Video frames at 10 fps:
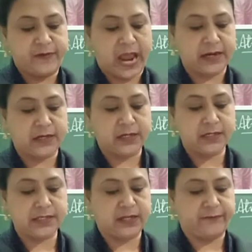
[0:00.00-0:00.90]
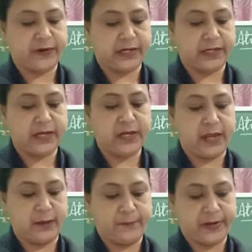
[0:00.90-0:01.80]
Factors affecting
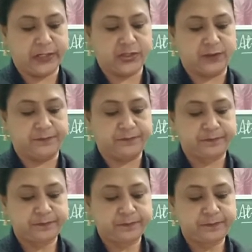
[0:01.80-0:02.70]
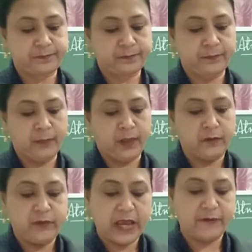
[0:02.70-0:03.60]
air pressure.
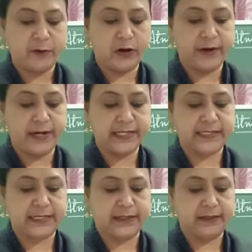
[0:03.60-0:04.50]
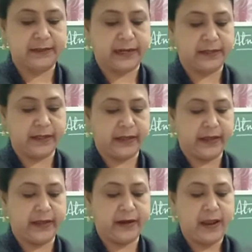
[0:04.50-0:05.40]
We have already seen that the
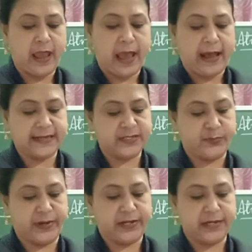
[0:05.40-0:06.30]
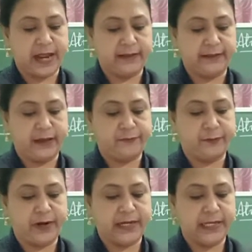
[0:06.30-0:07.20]
air has weight and
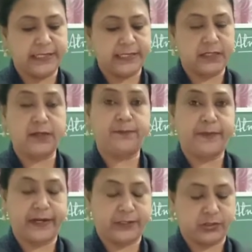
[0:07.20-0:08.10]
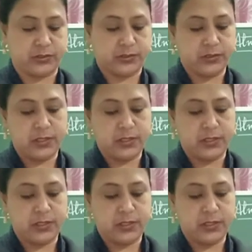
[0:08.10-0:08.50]
therefore it exerts pressure.